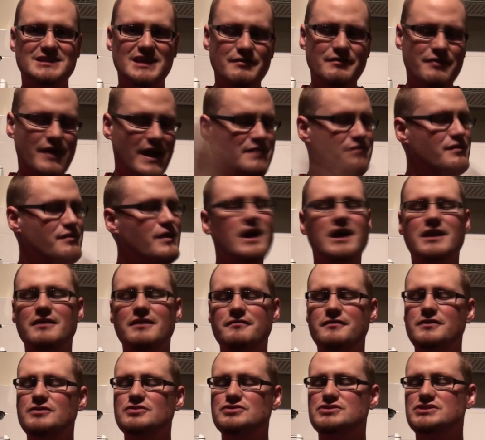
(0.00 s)
If I've got a
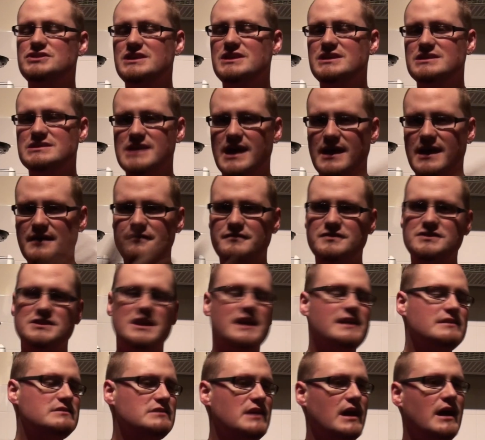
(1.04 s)
few scenes, I've
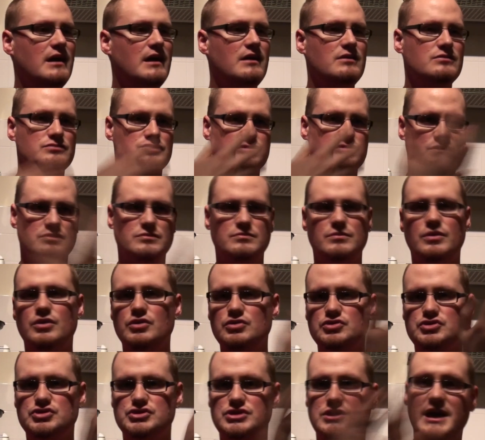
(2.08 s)
checked out
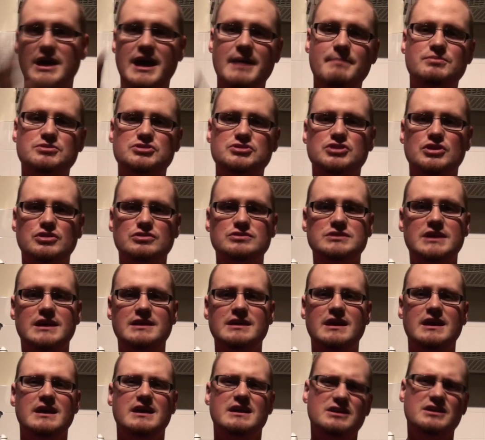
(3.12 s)
most episodes, and
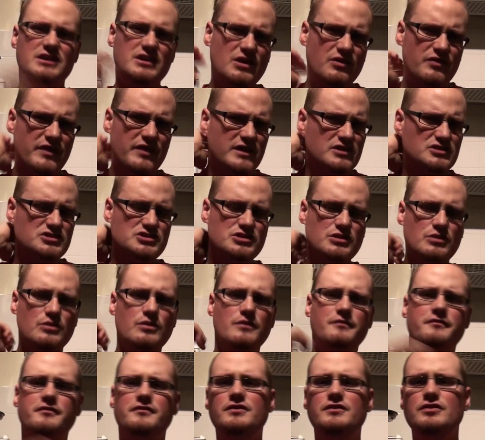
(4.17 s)
you know, there are still a
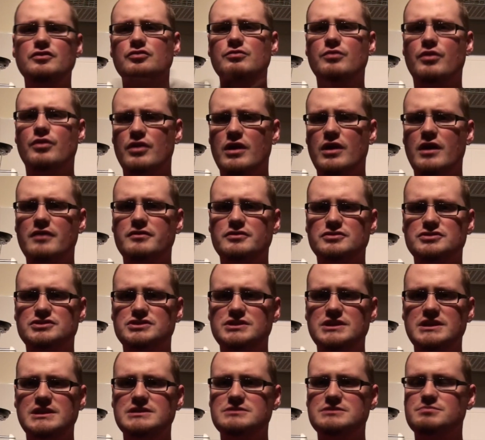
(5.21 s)
few more other
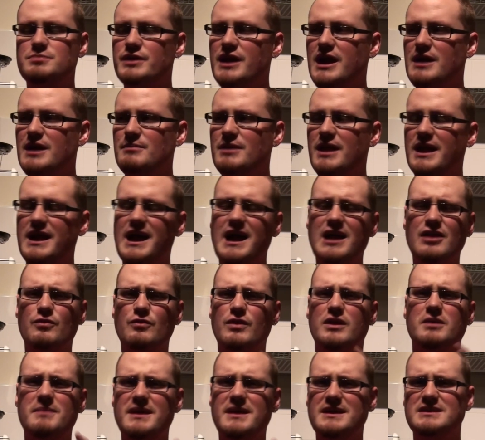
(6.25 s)
scenes, but I'm like, I don't
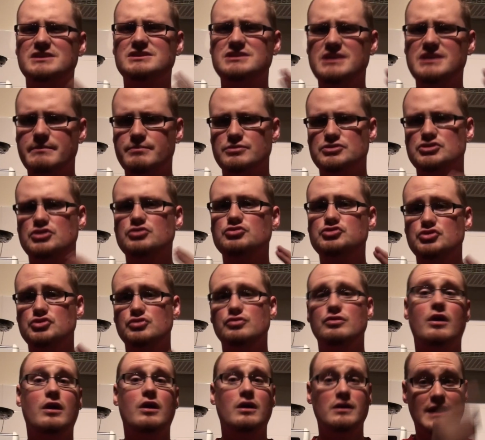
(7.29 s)
want to make this episode too
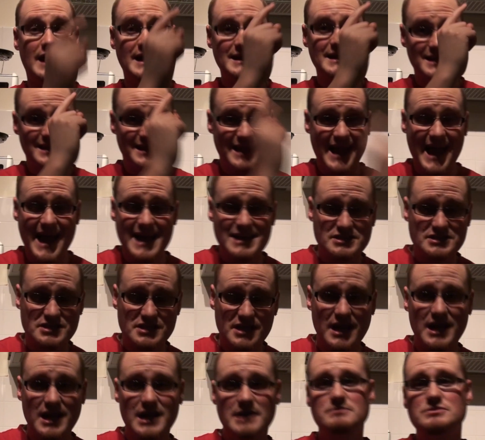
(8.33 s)
long like last
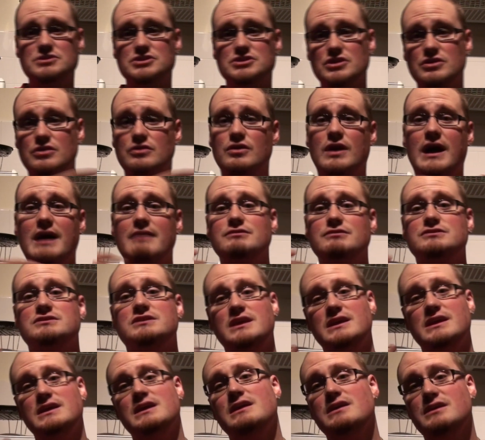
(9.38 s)
time, so I was
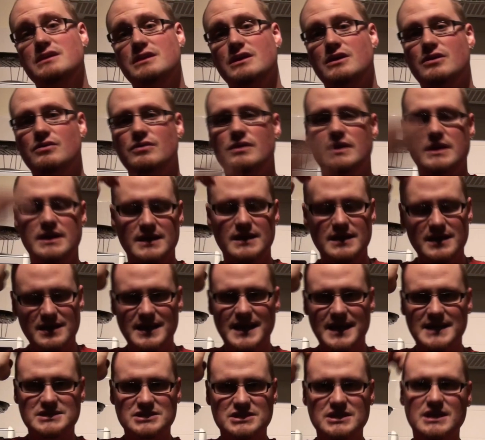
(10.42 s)
thinking, you know,
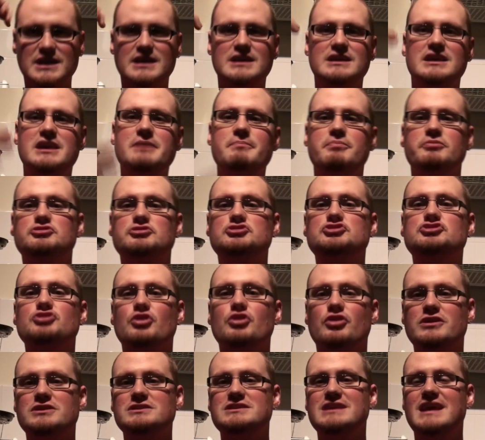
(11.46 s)
let's keep it
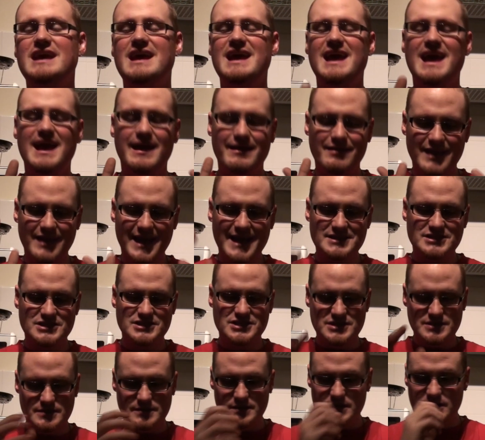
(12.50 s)
short, and
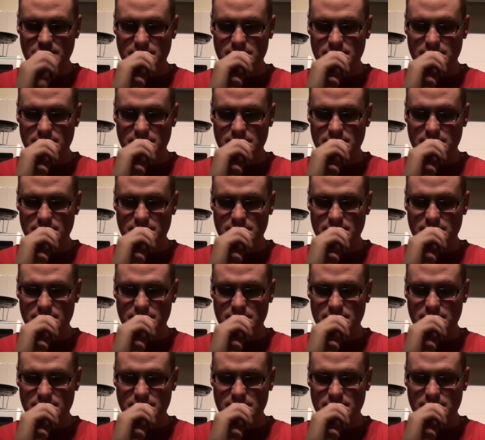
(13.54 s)
let's